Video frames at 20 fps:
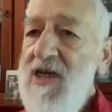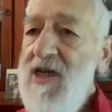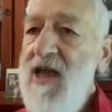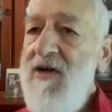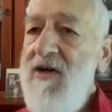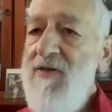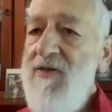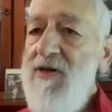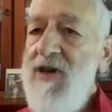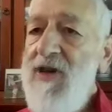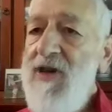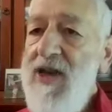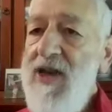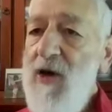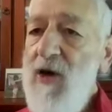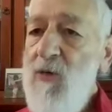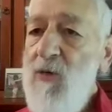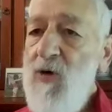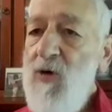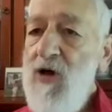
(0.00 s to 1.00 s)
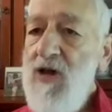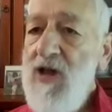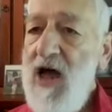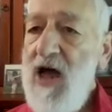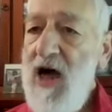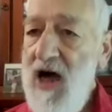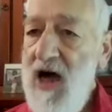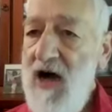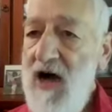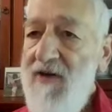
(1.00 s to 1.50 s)
level, then I will
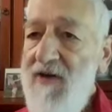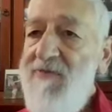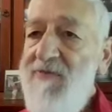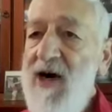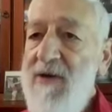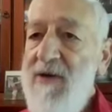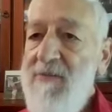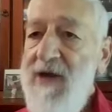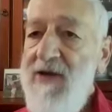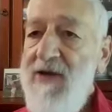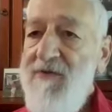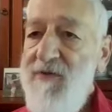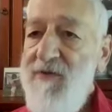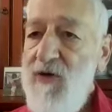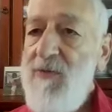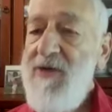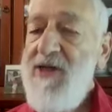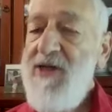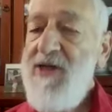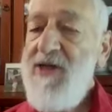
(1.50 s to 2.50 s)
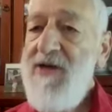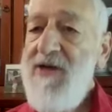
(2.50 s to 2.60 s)
halve my metformin.